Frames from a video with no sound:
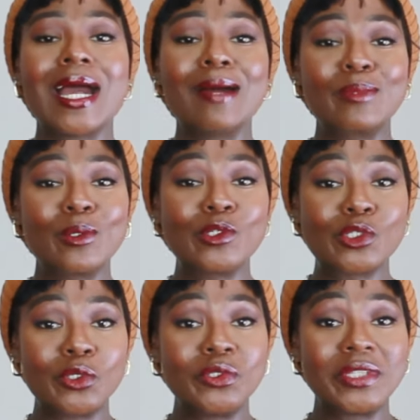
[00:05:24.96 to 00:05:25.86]
I'm going to
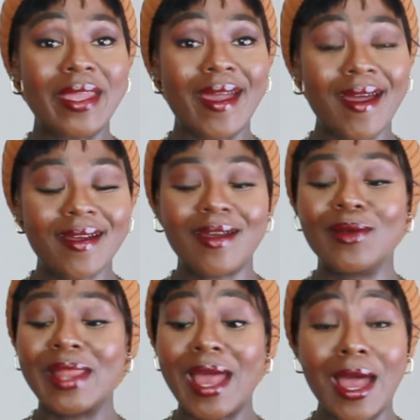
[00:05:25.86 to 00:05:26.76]
show you the hack
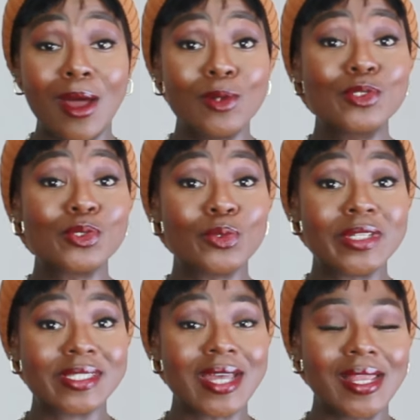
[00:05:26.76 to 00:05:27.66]
on how to
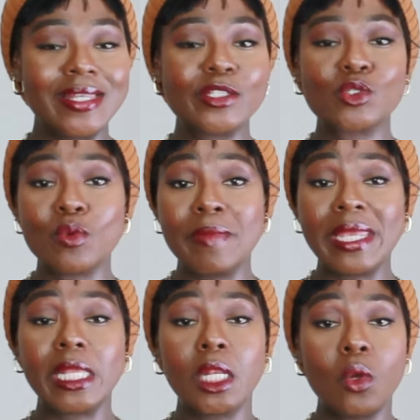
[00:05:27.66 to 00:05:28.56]
restyle it to
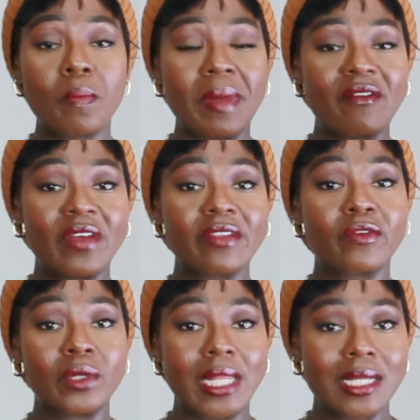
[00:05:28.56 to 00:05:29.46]
make it look perfect
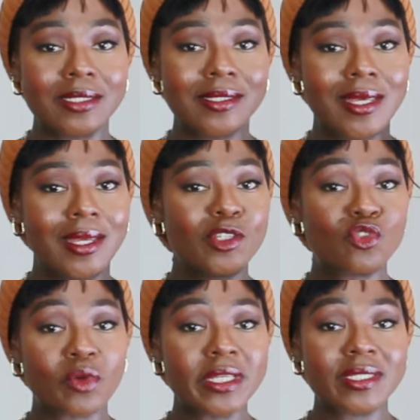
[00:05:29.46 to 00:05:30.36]
for that
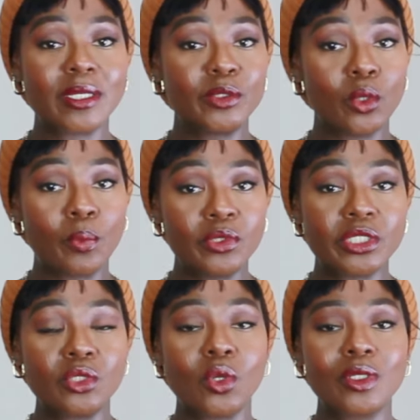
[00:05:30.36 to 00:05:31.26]
dress that you're
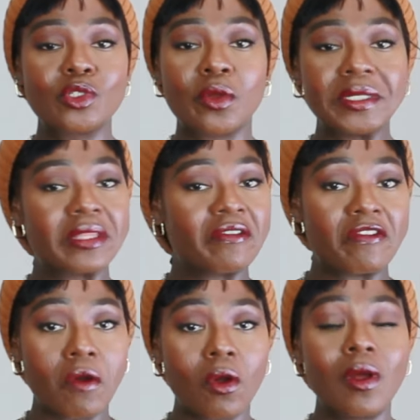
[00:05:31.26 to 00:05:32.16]
putting on during the
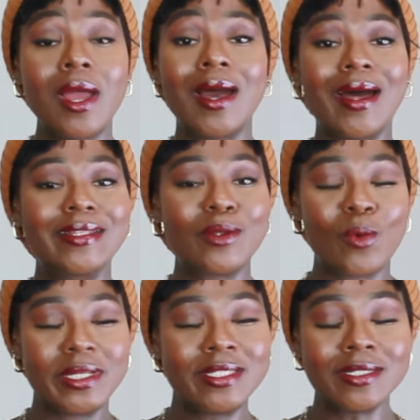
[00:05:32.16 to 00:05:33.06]
fall and the
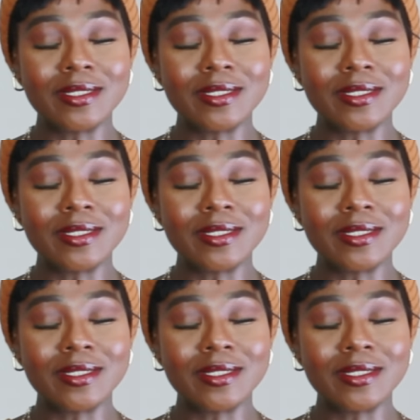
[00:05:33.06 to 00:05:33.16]
winter